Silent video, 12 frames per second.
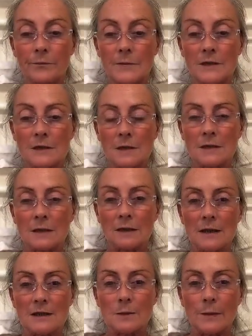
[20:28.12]
So it still
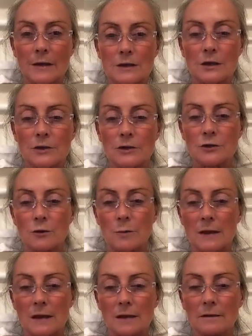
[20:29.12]
is the best to just to
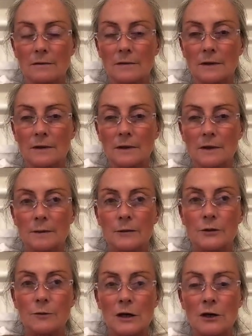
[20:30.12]
be.
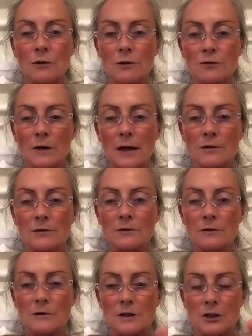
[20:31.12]
But when you're trying to
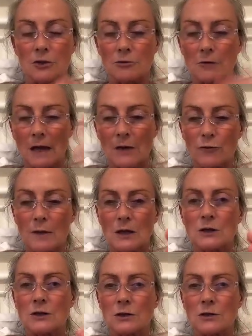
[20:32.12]
do this and you're doing
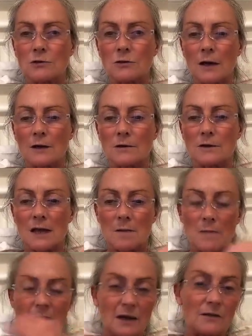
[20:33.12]
affirmations and you're trying to say
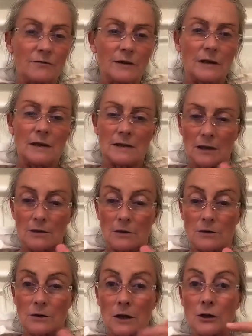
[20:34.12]
manifest, and
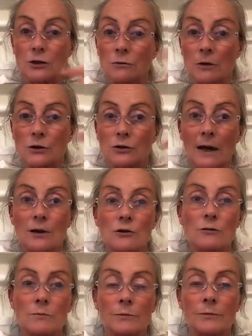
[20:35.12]
because now you are trying
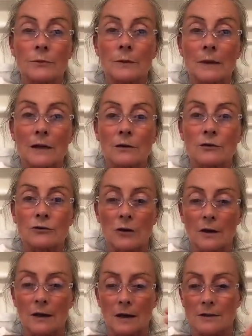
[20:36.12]
to create and
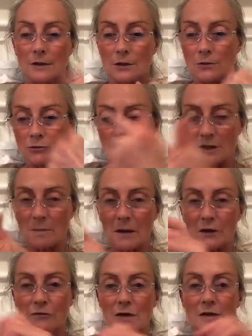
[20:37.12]
control again, so you're trying to
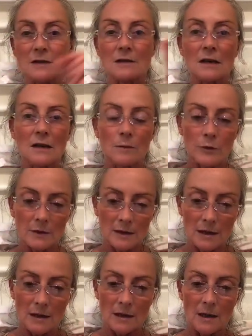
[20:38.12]
manifest and
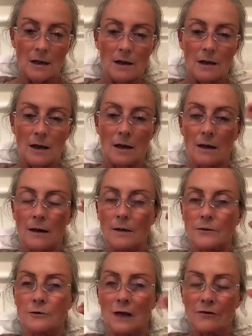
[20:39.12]
deliberately
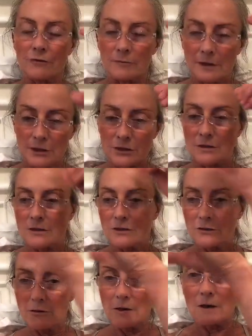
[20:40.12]
do affirmations
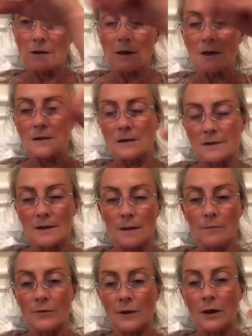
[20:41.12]
and doing things, is the
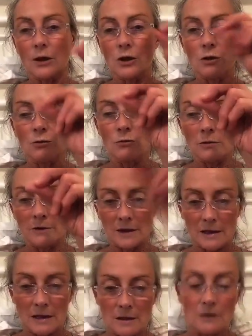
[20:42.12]
same thing. You, the
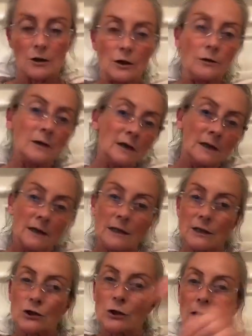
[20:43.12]
ego,
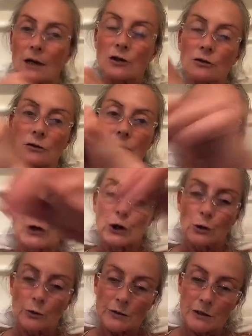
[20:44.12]
is trying to
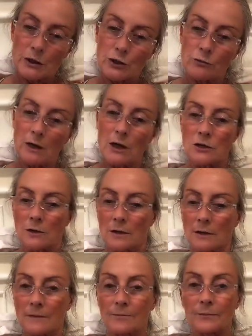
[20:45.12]
control the situation.
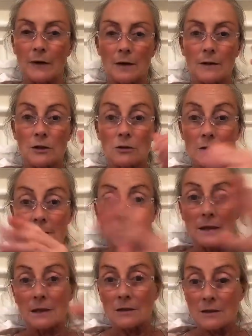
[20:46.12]
And then you're
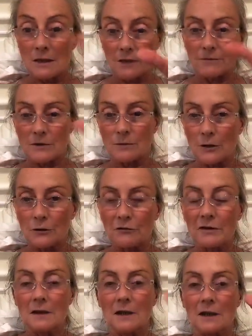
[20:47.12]
listening to stuff as well. You're
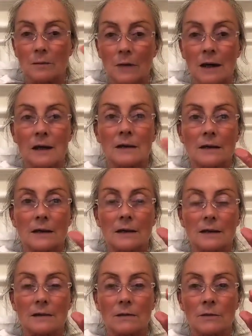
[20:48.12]
feeding the mind
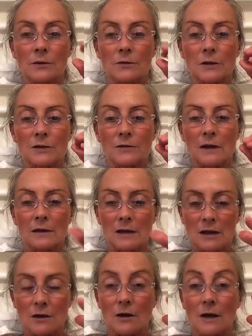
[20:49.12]
again. All you're doing is feeding the
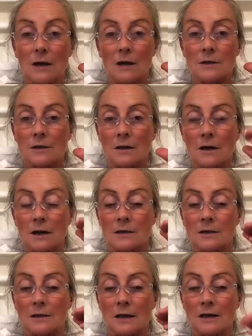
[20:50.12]
ego. So
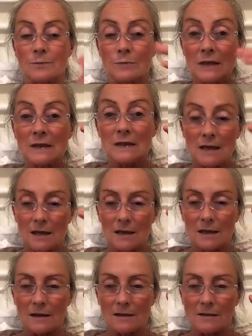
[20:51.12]
it gets busy
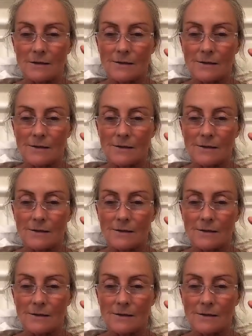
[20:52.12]
again.